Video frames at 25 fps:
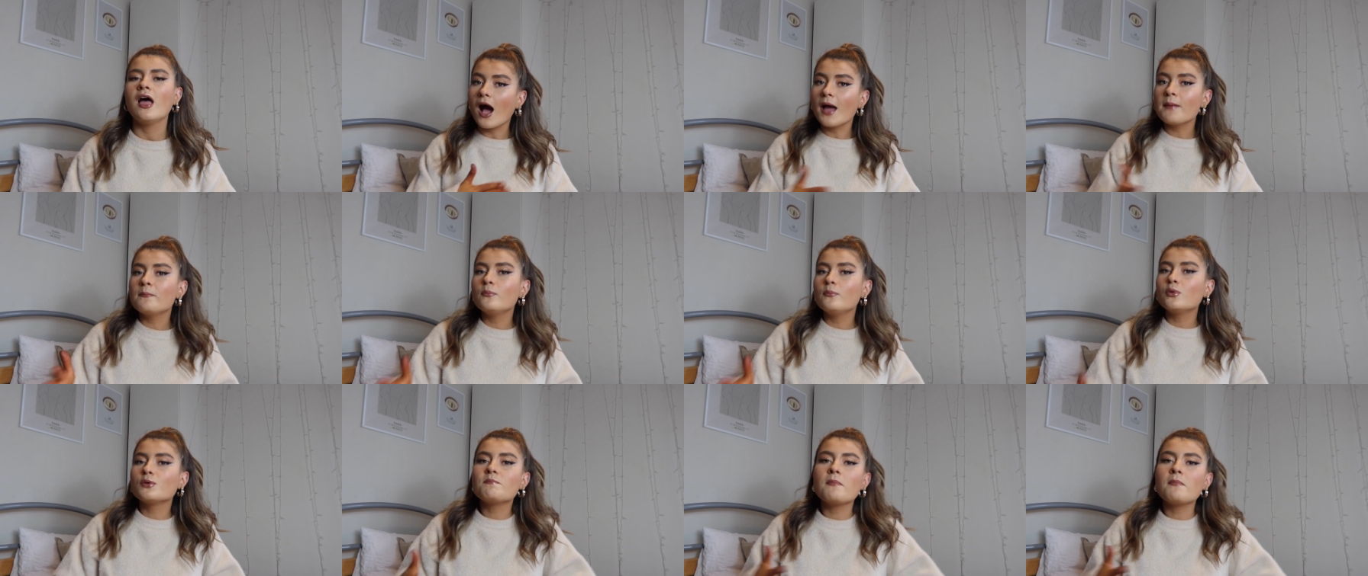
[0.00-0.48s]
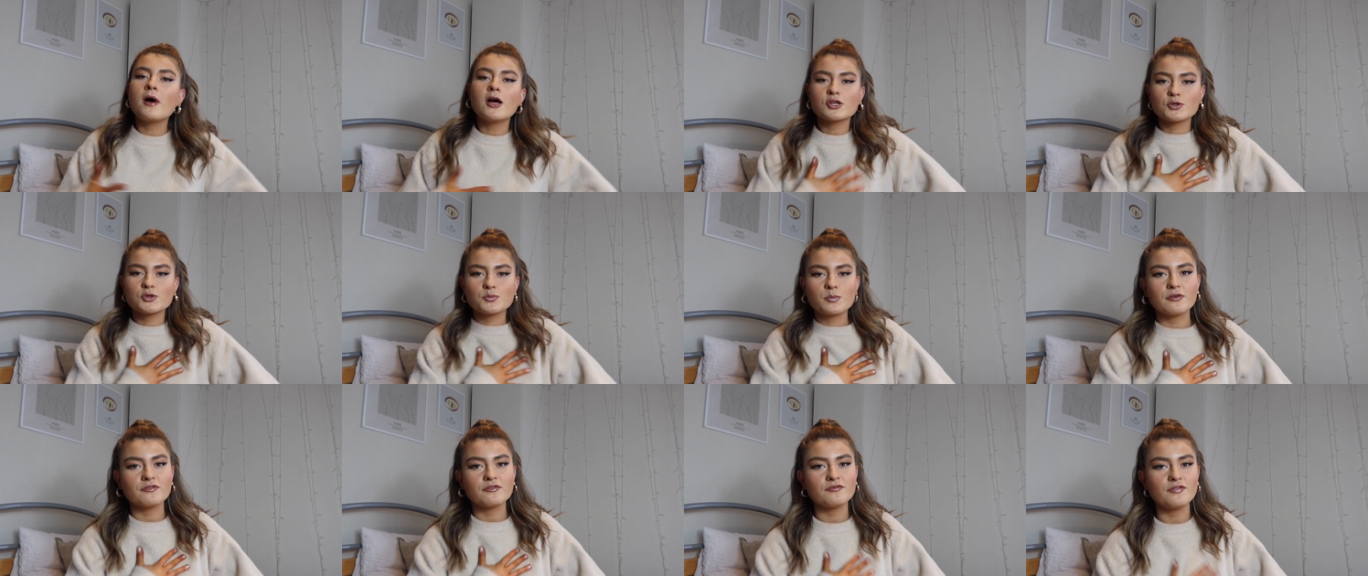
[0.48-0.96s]
I would
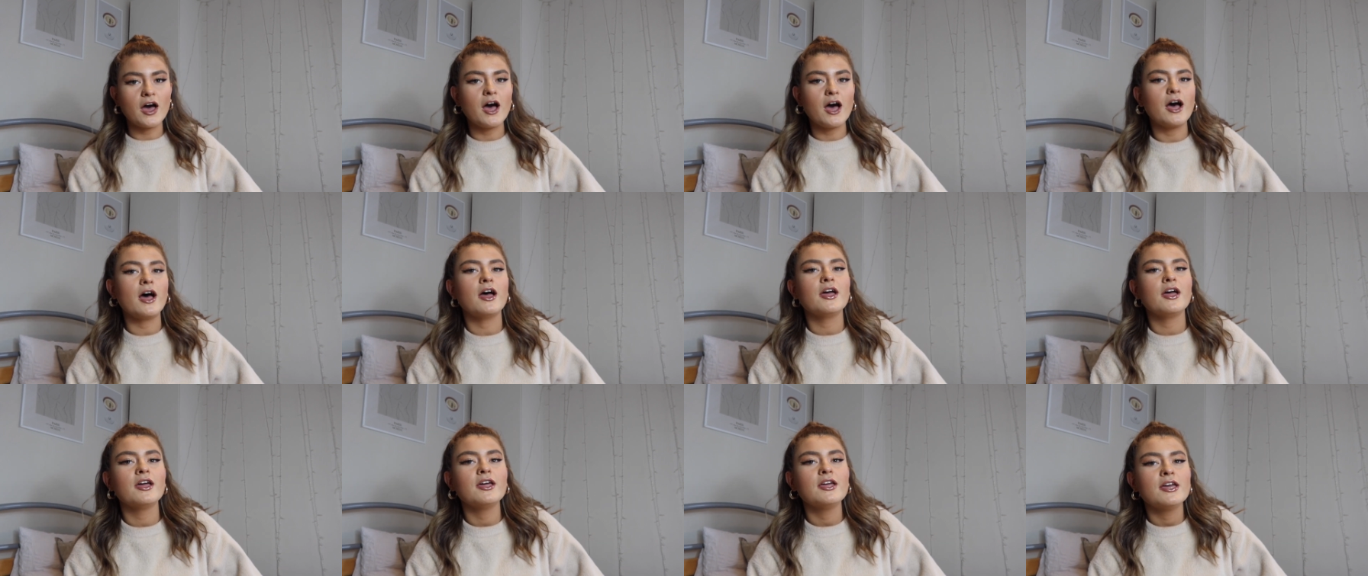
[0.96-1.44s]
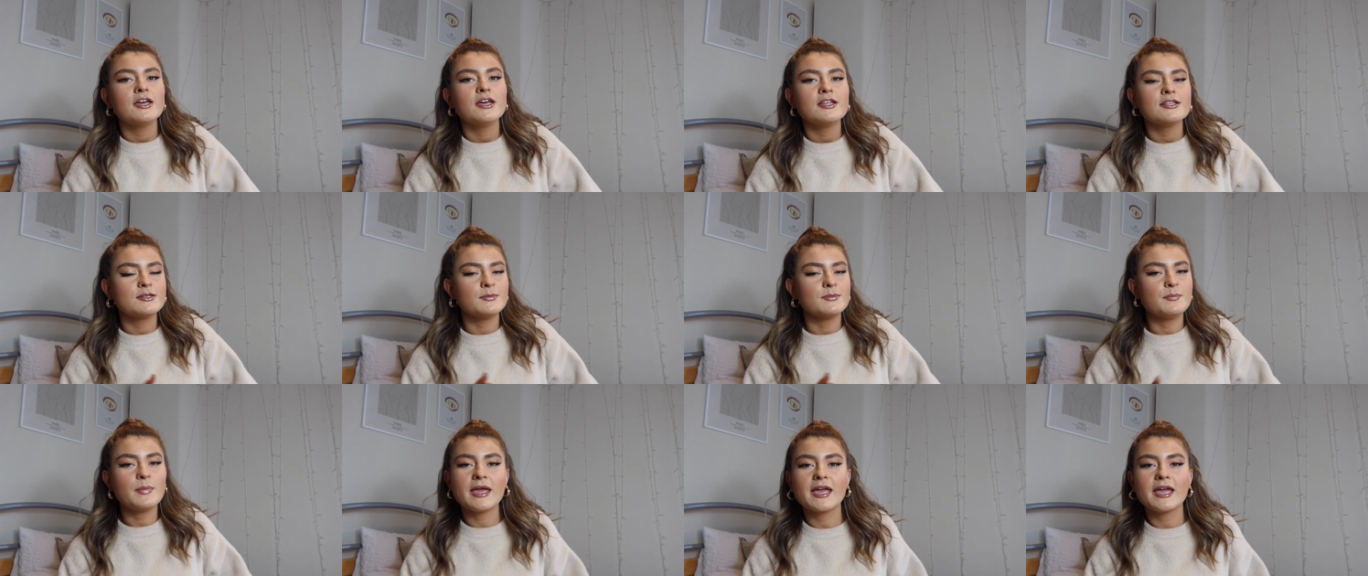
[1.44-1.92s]
much prefer
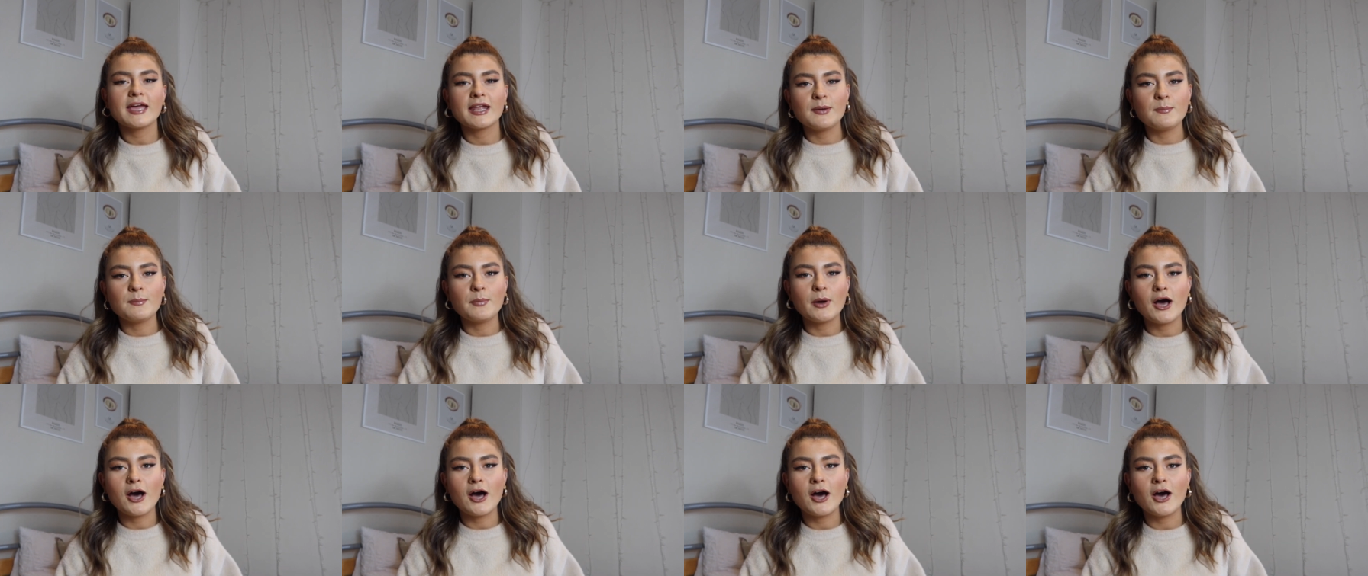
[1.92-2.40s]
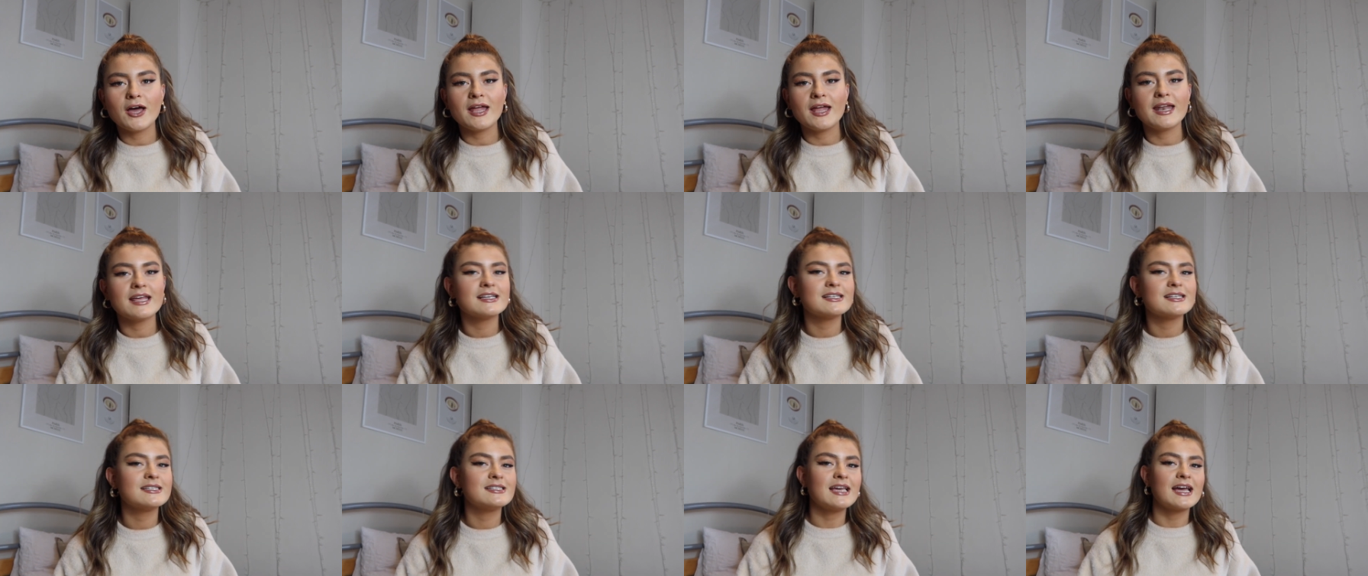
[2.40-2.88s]
to be in a bar in
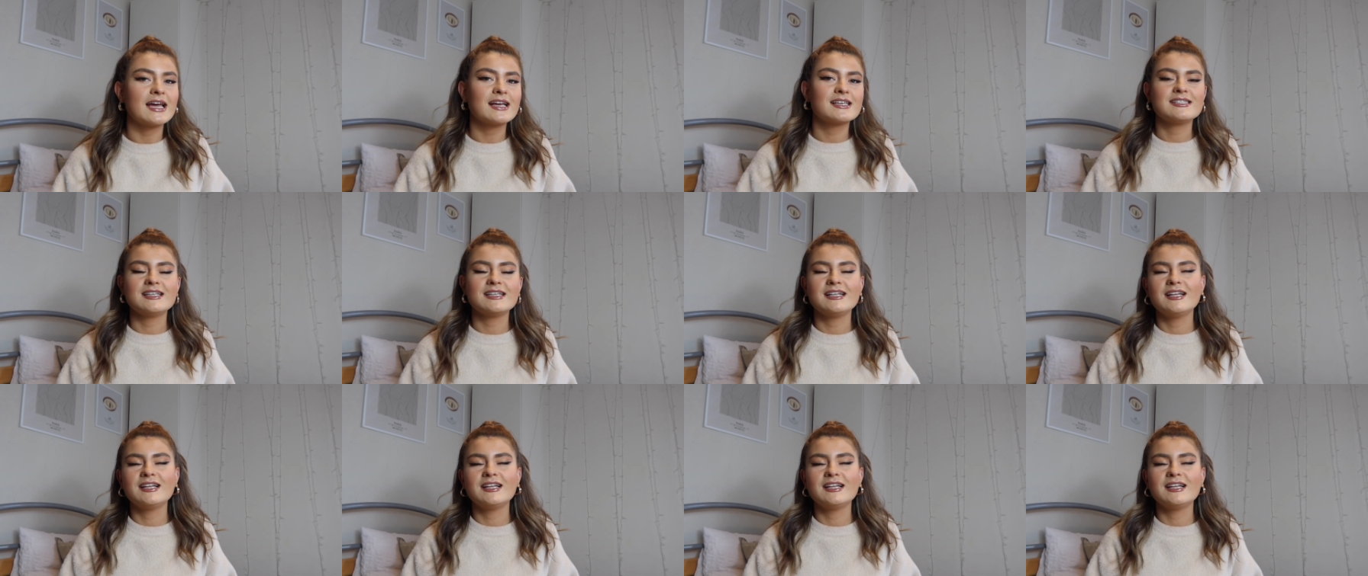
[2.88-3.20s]
a sexy